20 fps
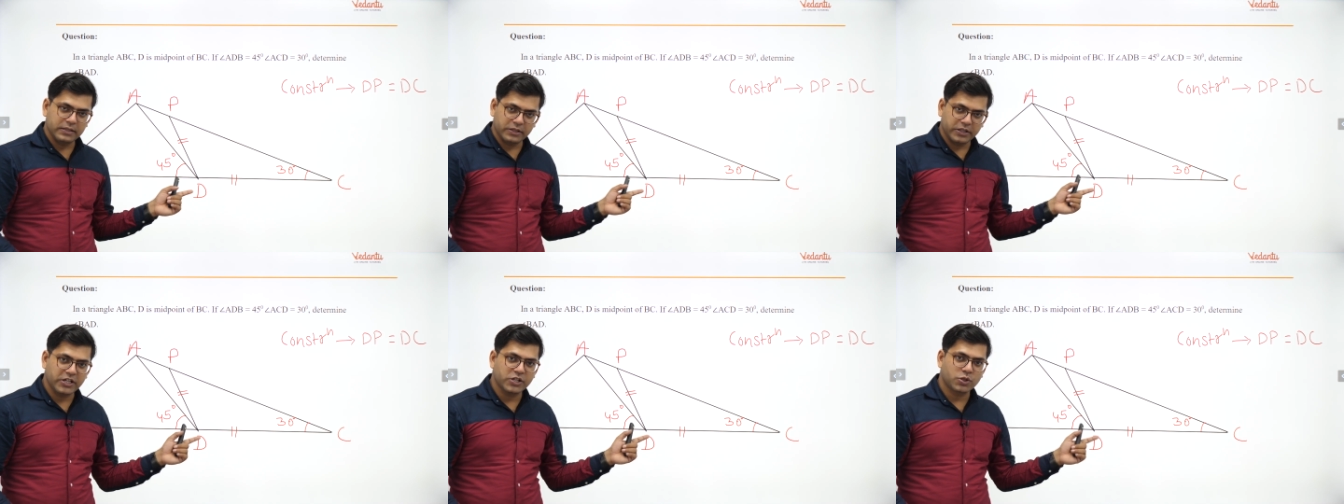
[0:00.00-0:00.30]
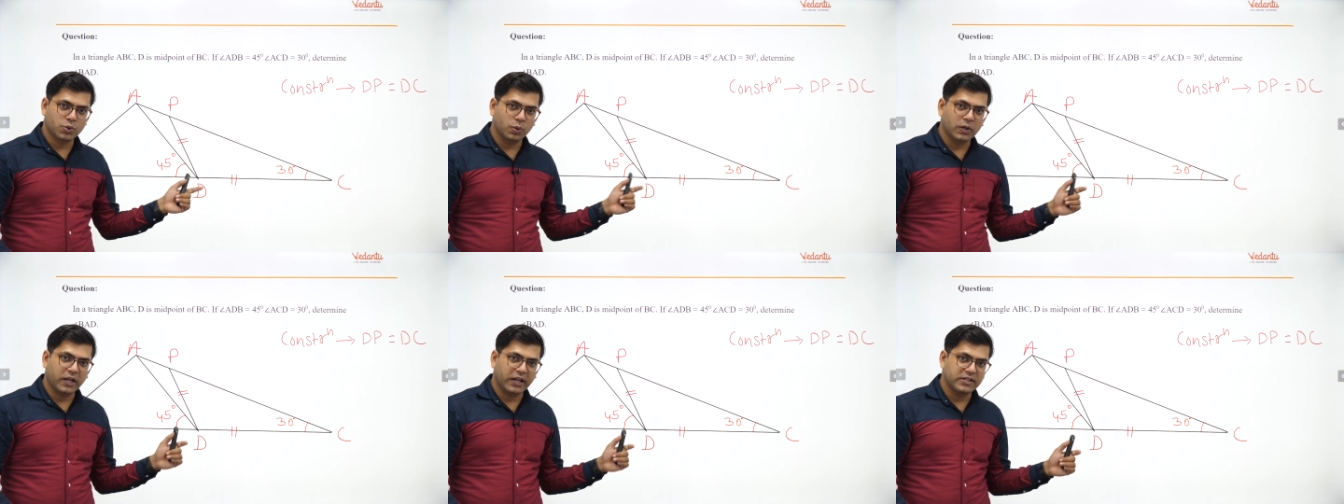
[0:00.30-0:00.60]

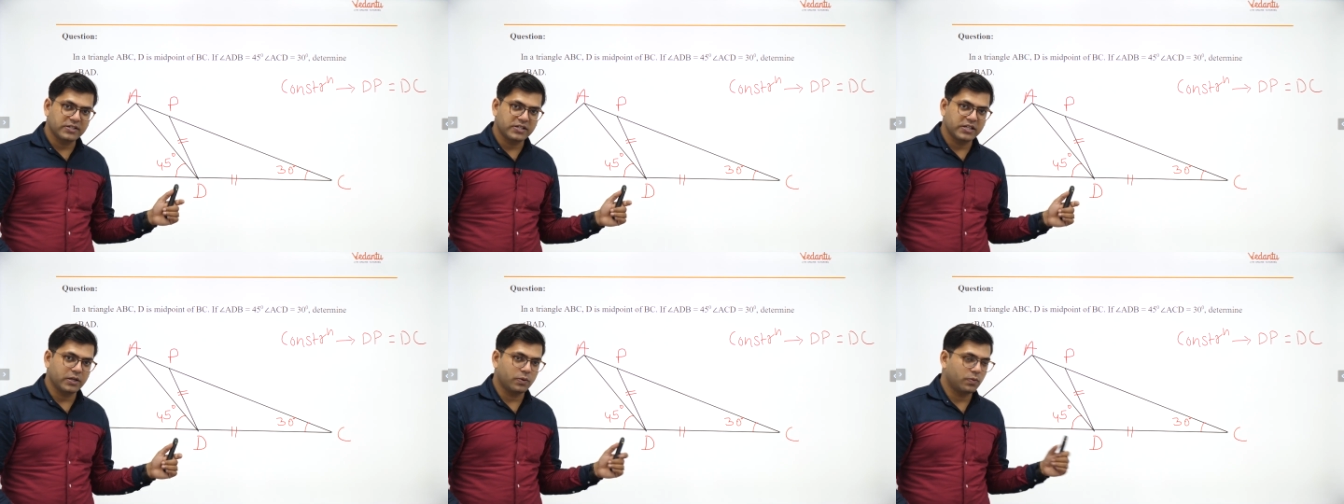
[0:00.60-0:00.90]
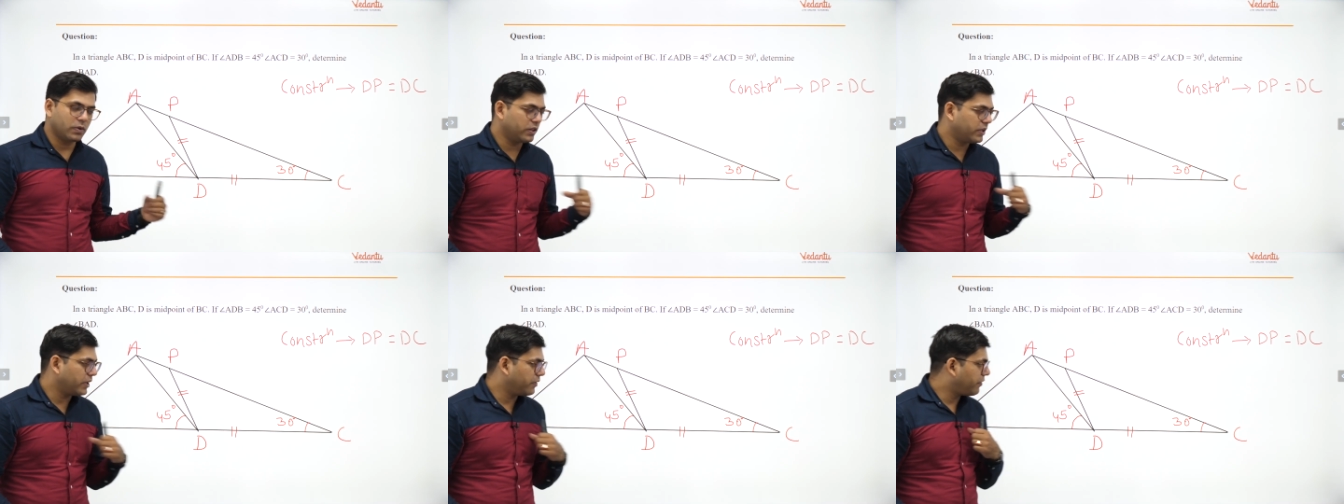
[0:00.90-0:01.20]
these two lines
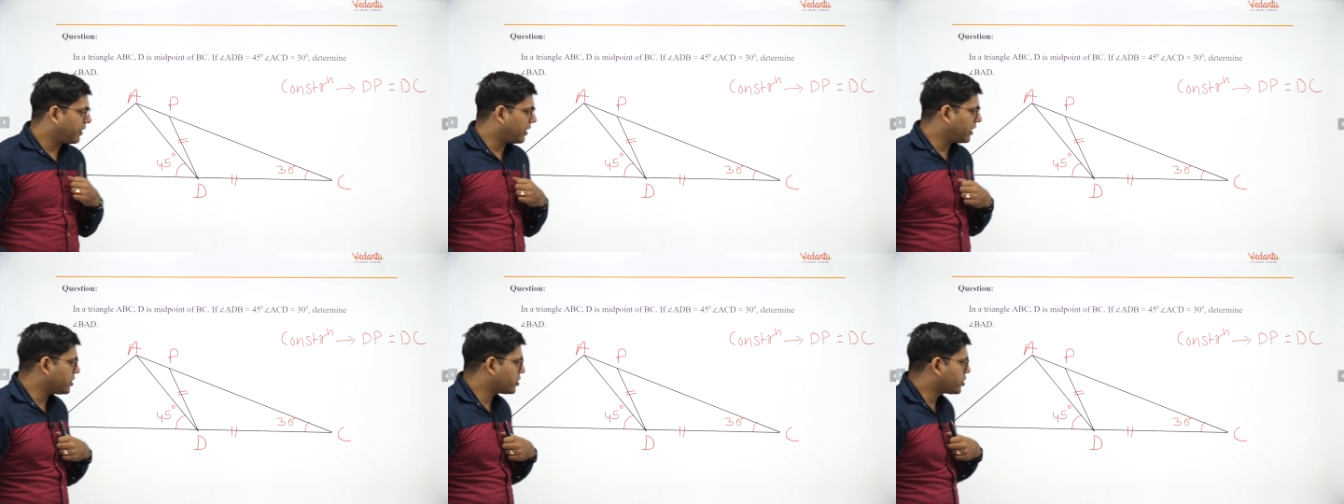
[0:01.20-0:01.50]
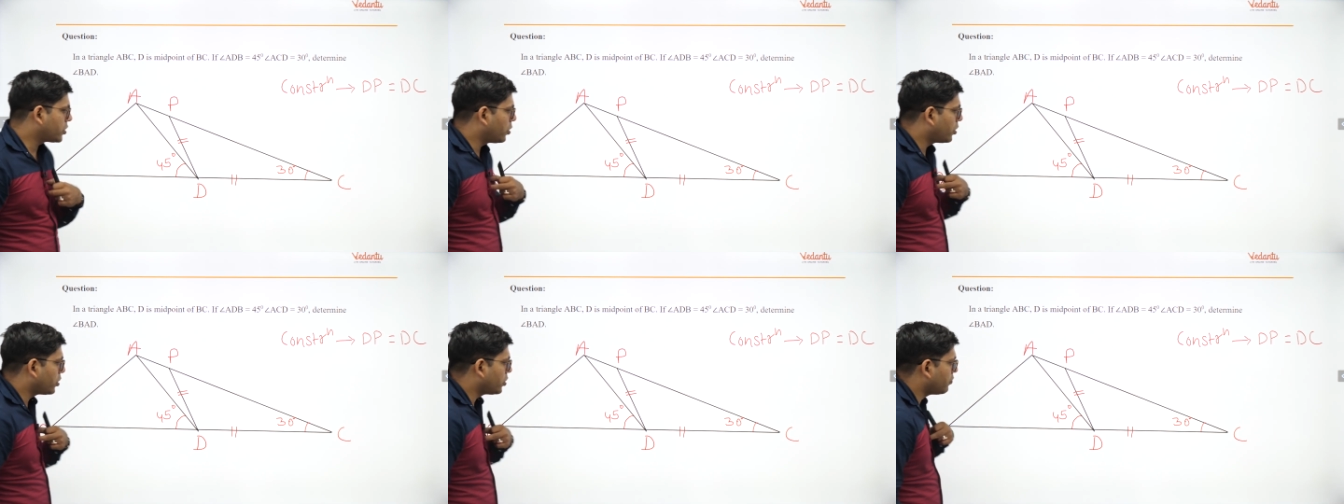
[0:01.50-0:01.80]
equal, then very
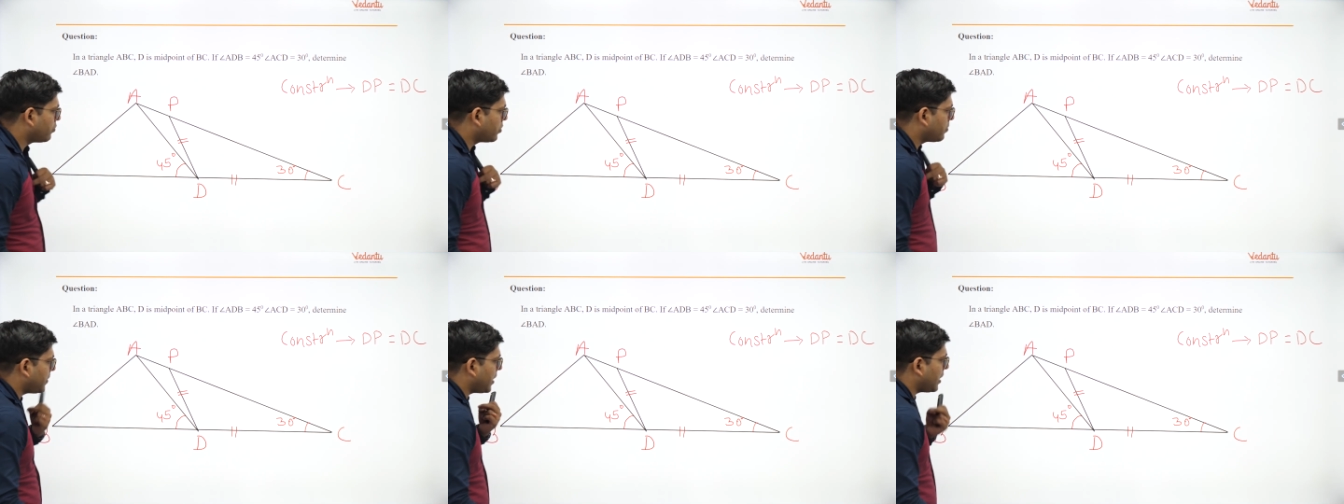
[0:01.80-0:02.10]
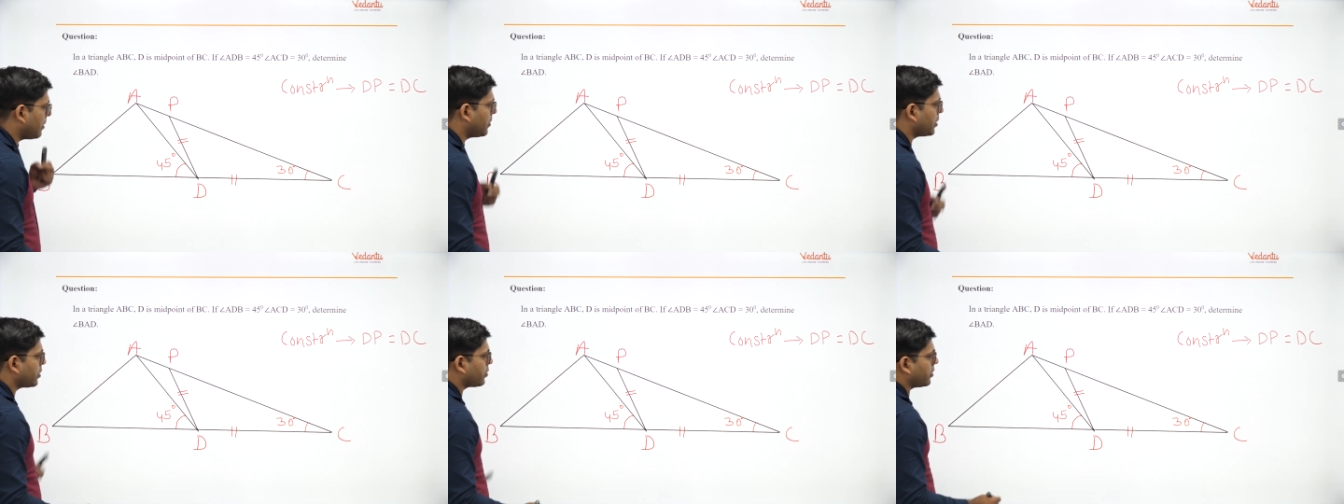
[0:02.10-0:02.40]
sure you would be
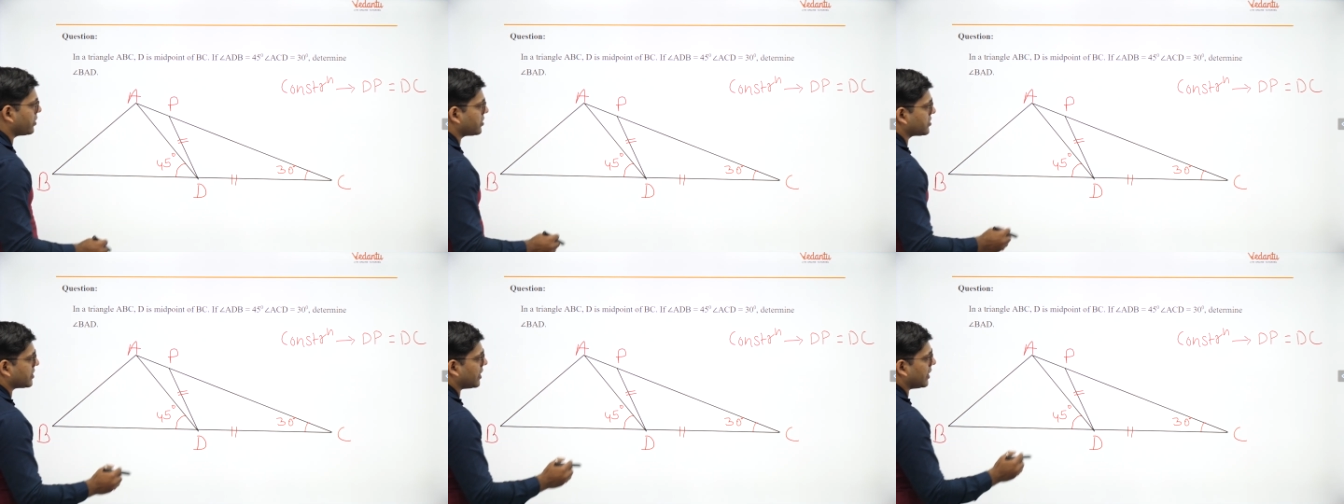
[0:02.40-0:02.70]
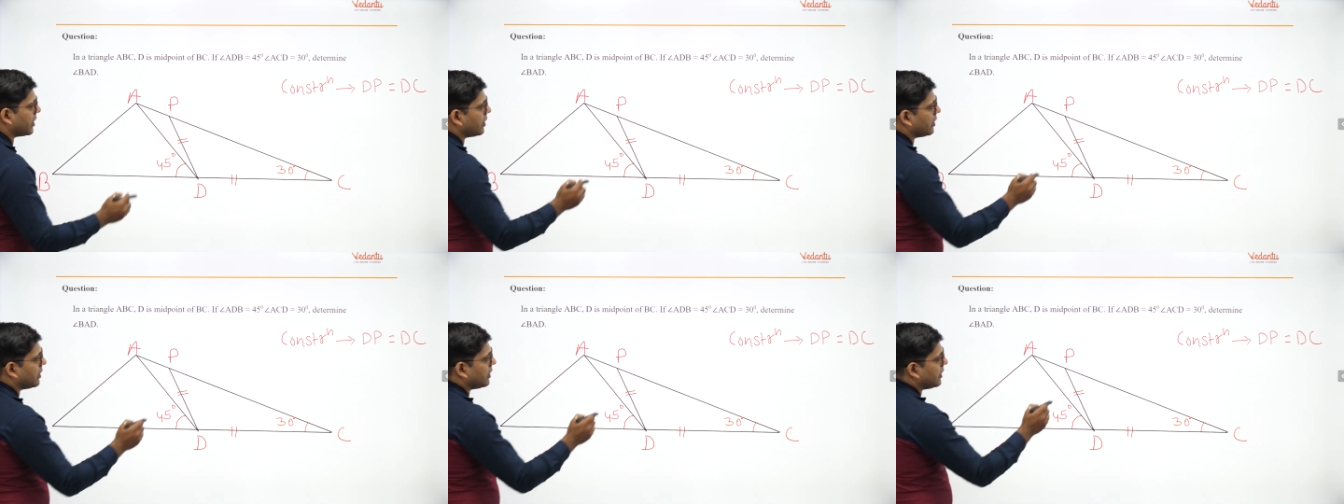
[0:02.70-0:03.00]
able to
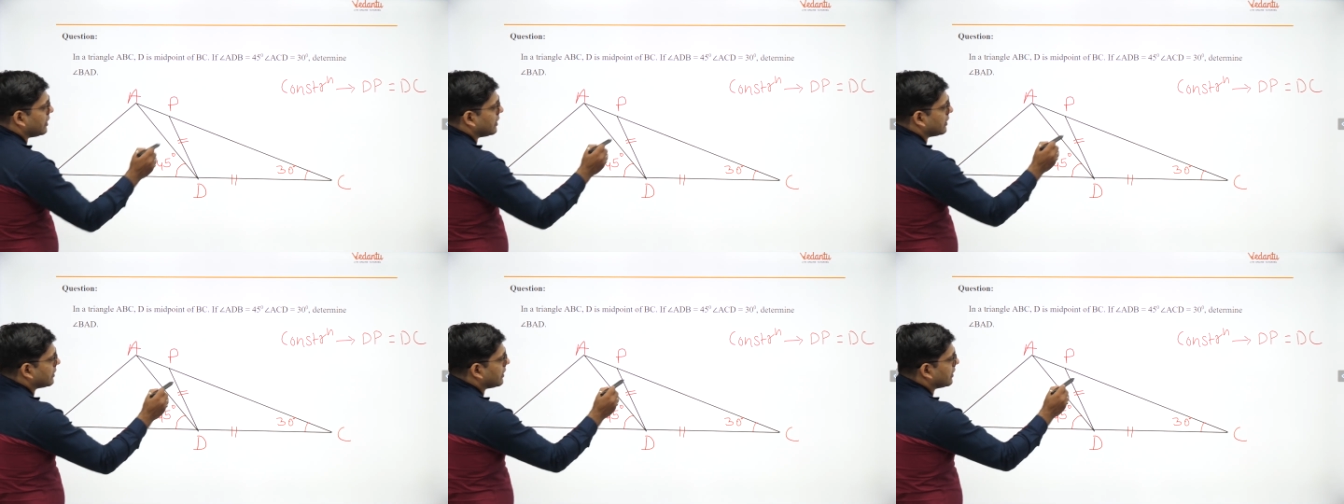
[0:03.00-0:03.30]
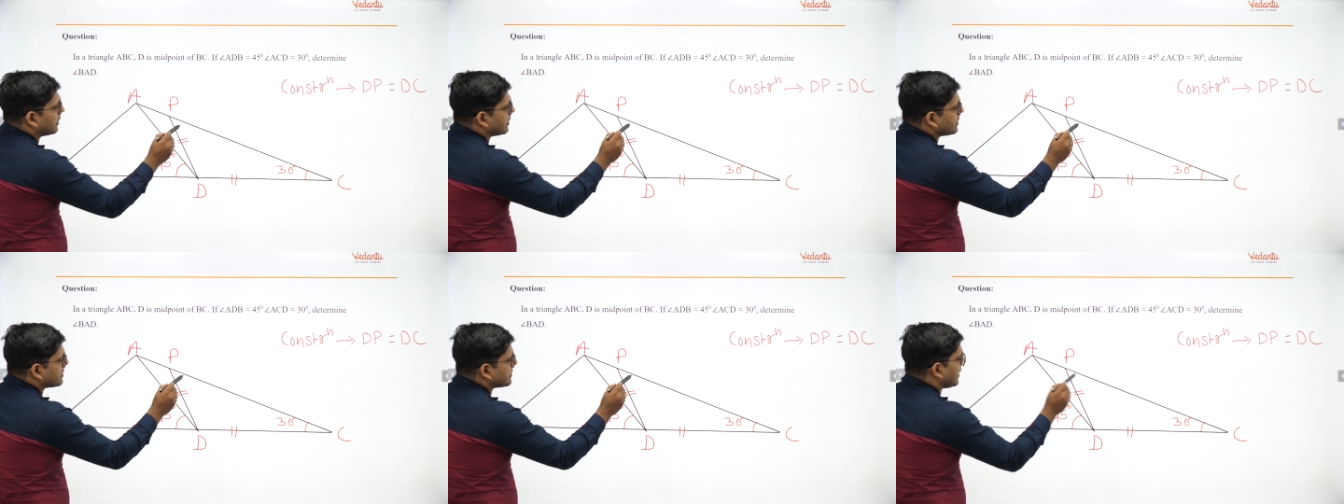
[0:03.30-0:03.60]
understand
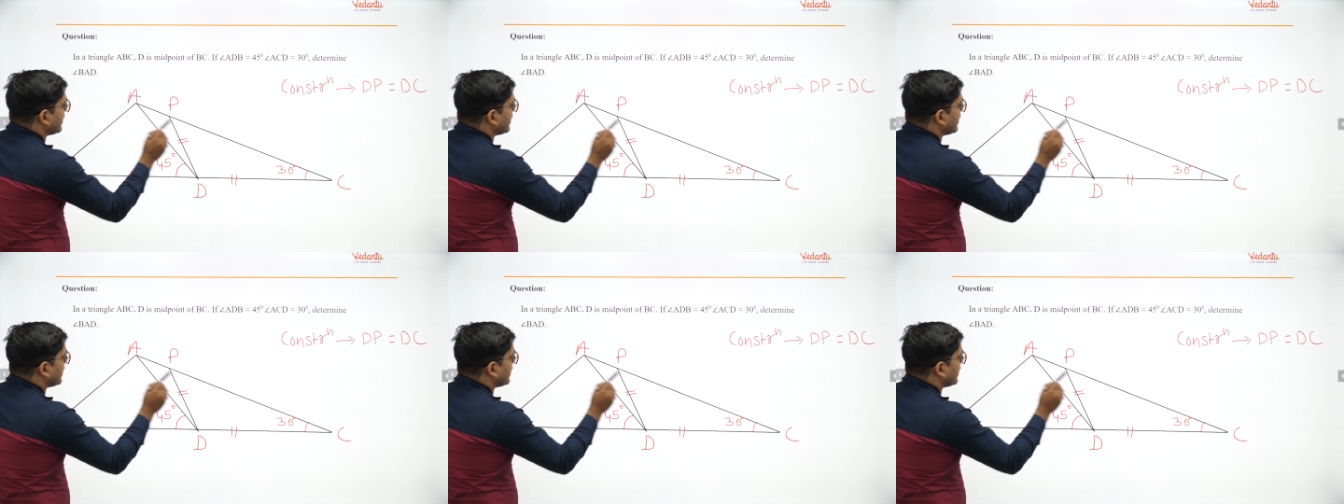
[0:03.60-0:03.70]
that this